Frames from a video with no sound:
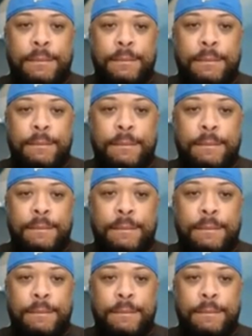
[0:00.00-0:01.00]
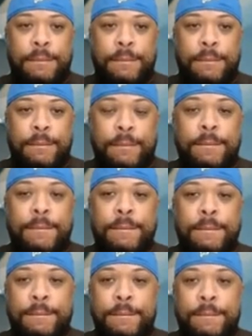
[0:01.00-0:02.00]

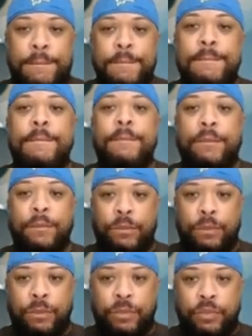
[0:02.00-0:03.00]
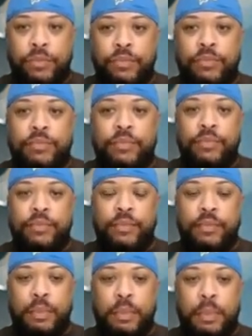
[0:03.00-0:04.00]

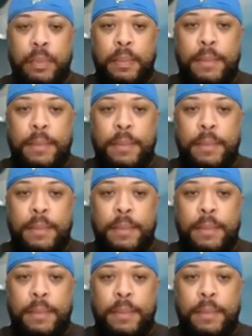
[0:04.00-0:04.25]
(not speaking)